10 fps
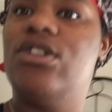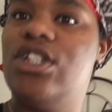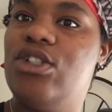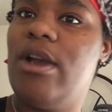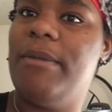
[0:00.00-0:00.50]

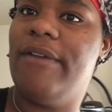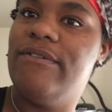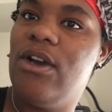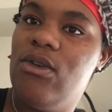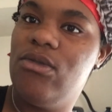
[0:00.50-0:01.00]
She dropped my
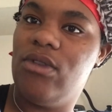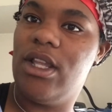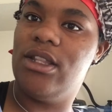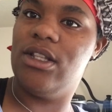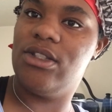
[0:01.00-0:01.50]
phone
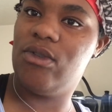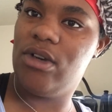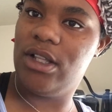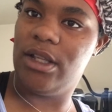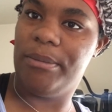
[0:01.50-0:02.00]
in the
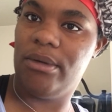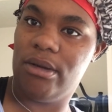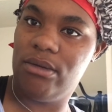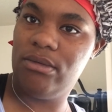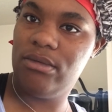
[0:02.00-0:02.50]
toilet, bro.